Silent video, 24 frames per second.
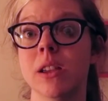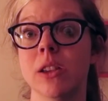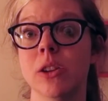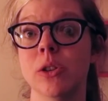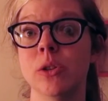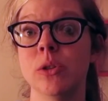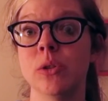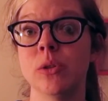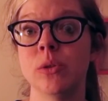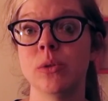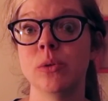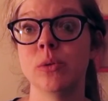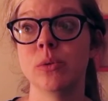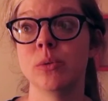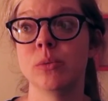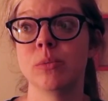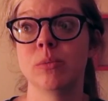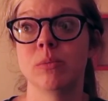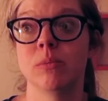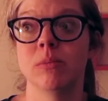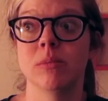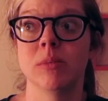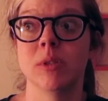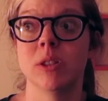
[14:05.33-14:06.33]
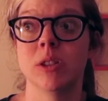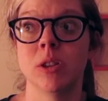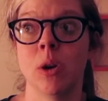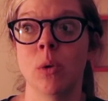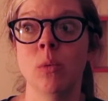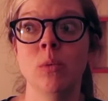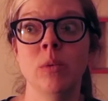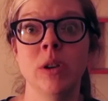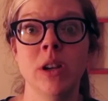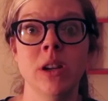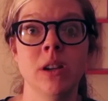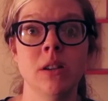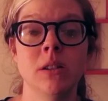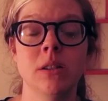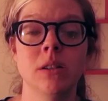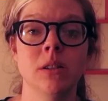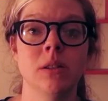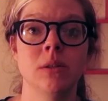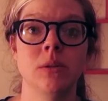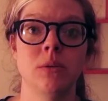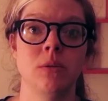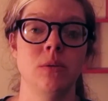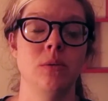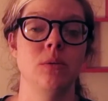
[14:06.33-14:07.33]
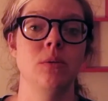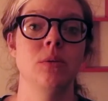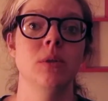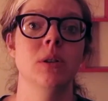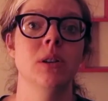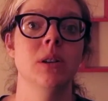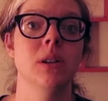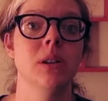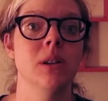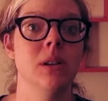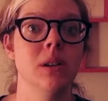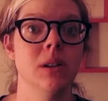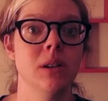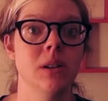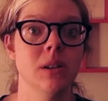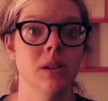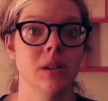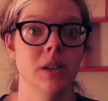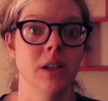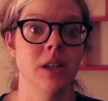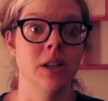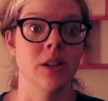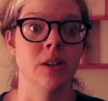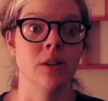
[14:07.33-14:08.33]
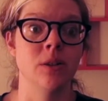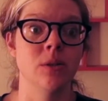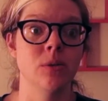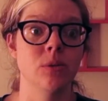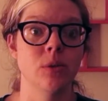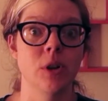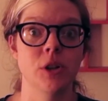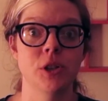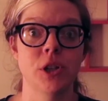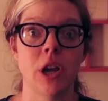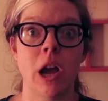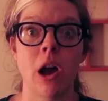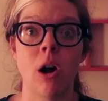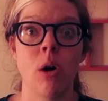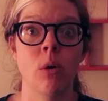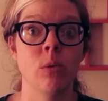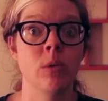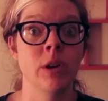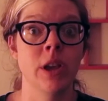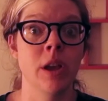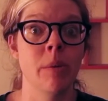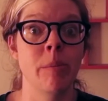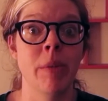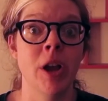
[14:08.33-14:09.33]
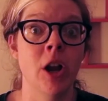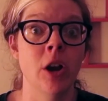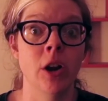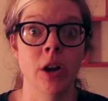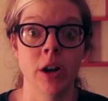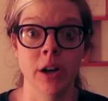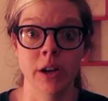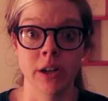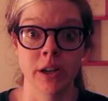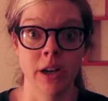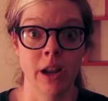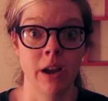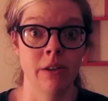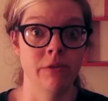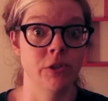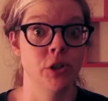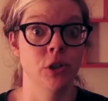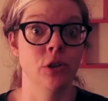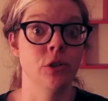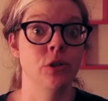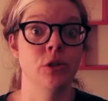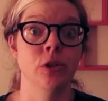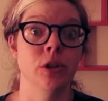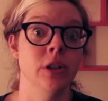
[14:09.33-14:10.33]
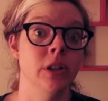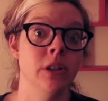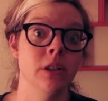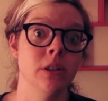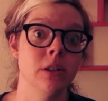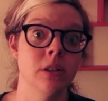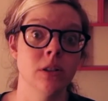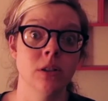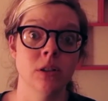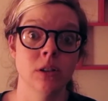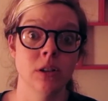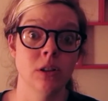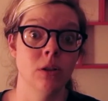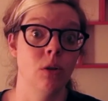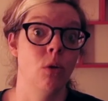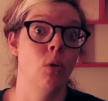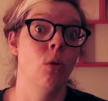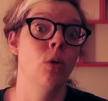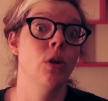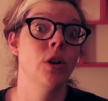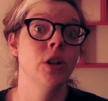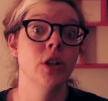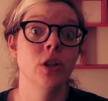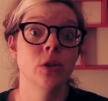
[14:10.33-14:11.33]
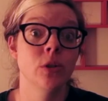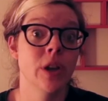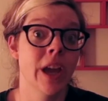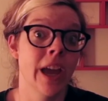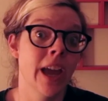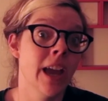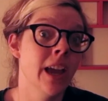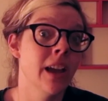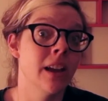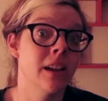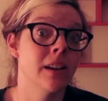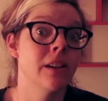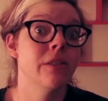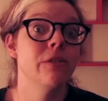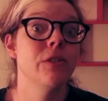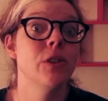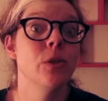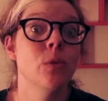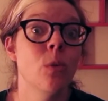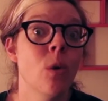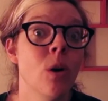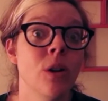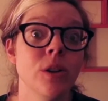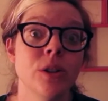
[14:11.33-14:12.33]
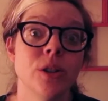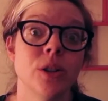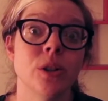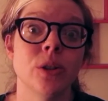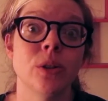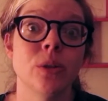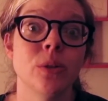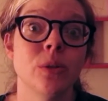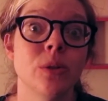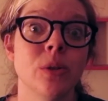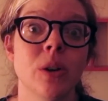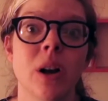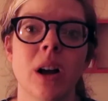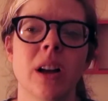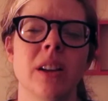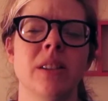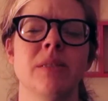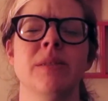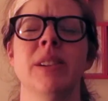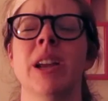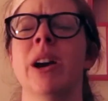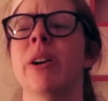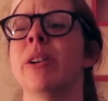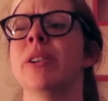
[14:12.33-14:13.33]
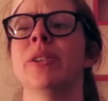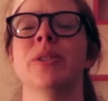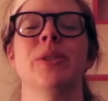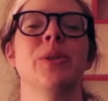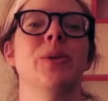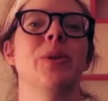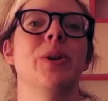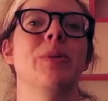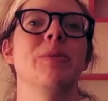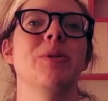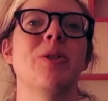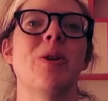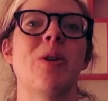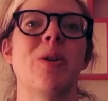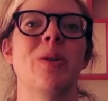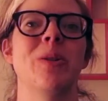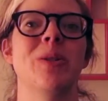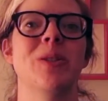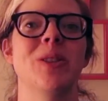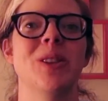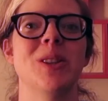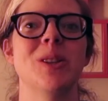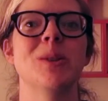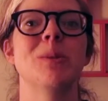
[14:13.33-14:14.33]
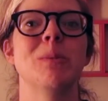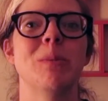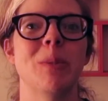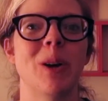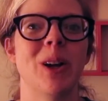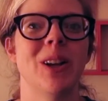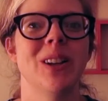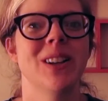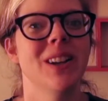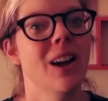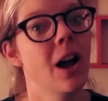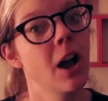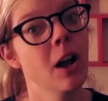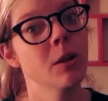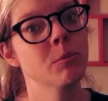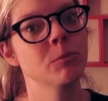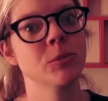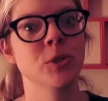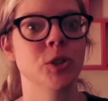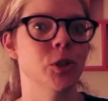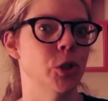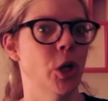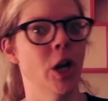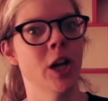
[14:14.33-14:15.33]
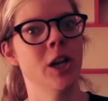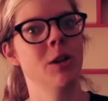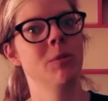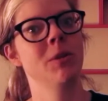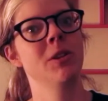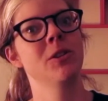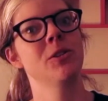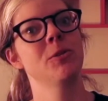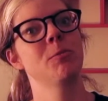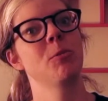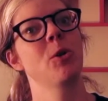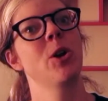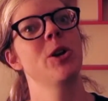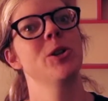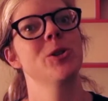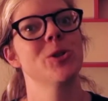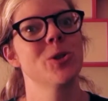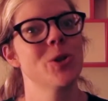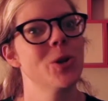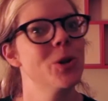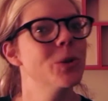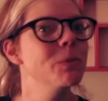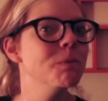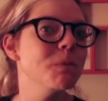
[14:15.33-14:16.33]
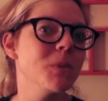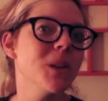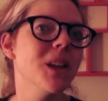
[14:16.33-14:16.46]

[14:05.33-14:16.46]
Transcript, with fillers: You don't need to, you know, rush out and get married and have children. Or you can if you want to. I, now I don't know where I'm going with this, but I'm trying to be inspirational.